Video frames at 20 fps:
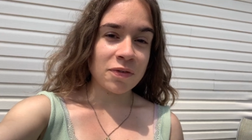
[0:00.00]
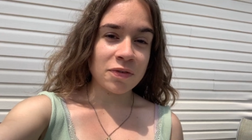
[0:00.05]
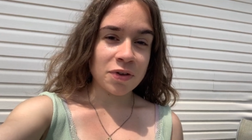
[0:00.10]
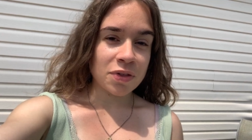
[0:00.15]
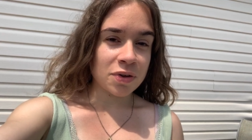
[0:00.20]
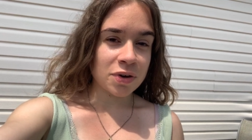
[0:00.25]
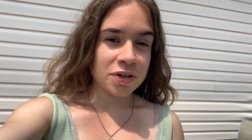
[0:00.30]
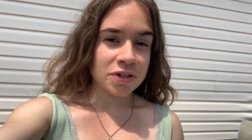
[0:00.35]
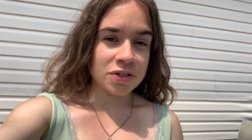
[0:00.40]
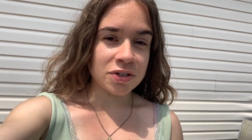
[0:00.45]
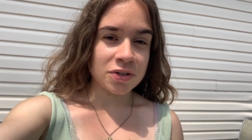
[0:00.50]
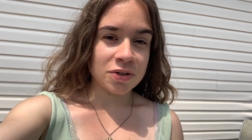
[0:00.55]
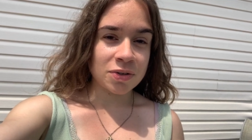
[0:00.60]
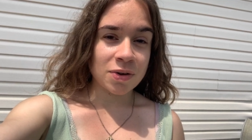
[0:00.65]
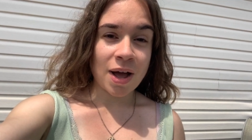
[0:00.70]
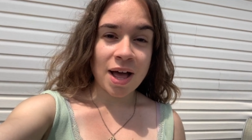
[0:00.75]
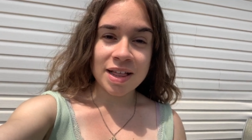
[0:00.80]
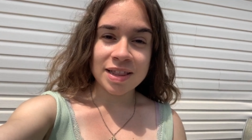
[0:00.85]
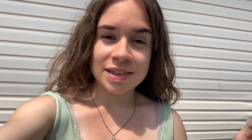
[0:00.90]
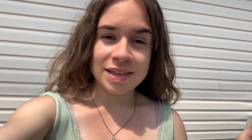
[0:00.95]
further
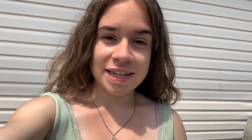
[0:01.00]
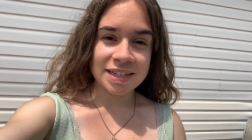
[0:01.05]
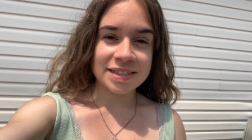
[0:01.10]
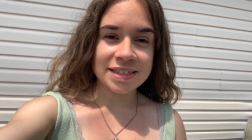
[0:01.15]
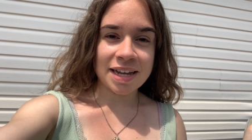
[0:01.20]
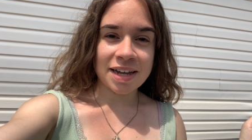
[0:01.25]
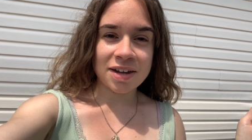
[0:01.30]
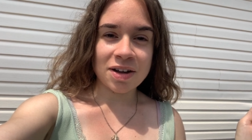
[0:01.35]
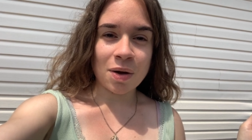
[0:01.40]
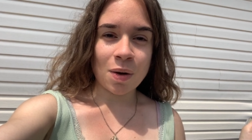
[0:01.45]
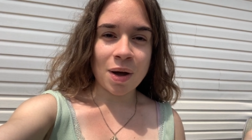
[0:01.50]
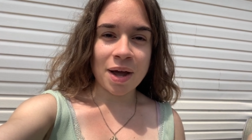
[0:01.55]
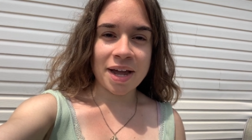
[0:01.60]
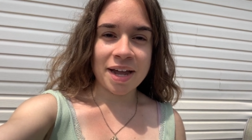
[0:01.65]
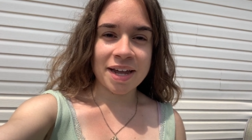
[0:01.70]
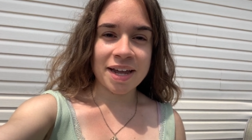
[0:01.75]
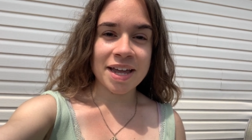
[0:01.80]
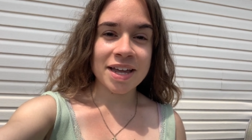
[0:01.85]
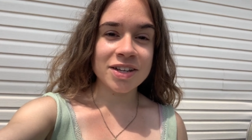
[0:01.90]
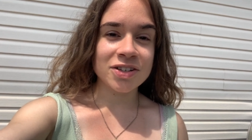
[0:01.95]
ado, let's get
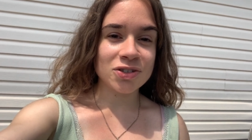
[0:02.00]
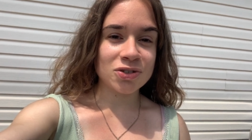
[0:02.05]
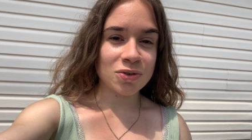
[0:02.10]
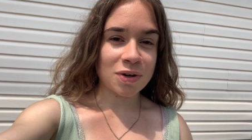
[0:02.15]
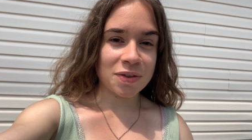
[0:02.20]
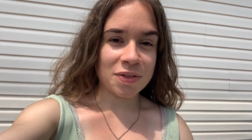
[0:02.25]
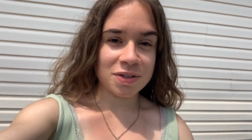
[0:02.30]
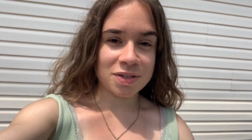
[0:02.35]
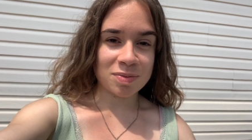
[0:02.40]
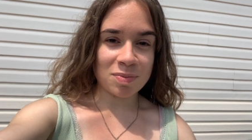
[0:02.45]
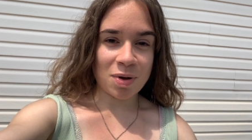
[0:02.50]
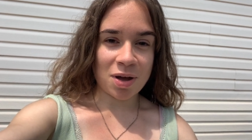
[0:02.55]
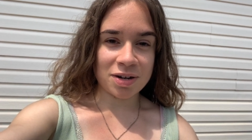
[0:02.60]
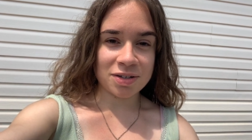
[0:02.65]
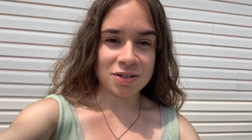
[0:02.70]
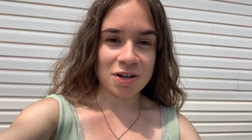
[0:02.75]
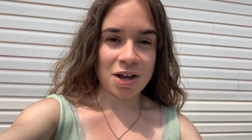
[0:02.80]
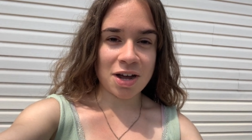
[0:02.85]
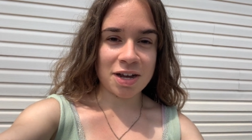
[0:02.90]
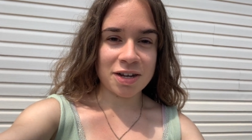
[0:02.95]
going. Enjoy this
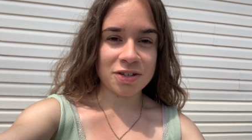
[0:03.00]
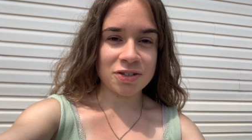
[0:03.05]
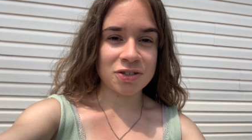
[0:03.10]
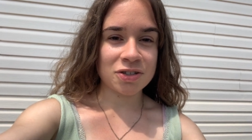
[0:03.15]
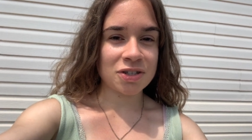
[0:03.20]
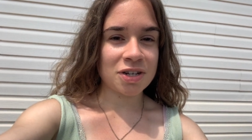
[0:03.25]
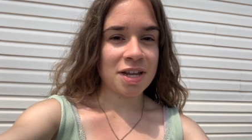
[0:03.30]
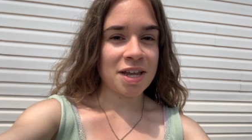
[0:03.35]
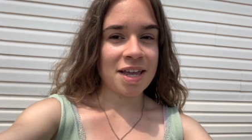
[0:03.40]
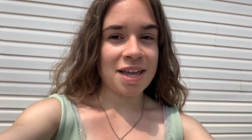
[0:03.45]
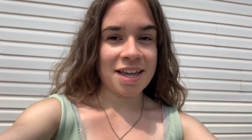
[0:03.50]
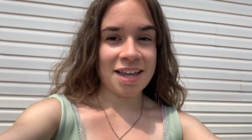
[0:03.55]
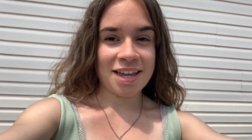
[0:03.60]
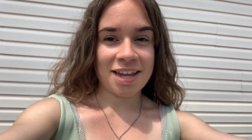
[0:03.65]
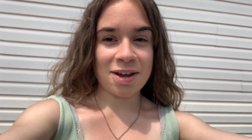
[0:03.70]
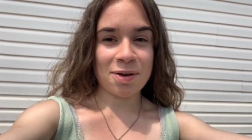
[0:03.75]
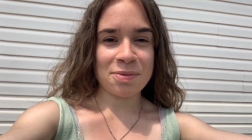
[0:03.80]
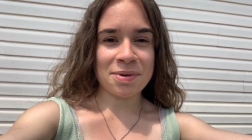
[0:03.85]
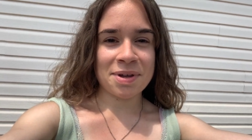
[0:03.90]
montage. Here we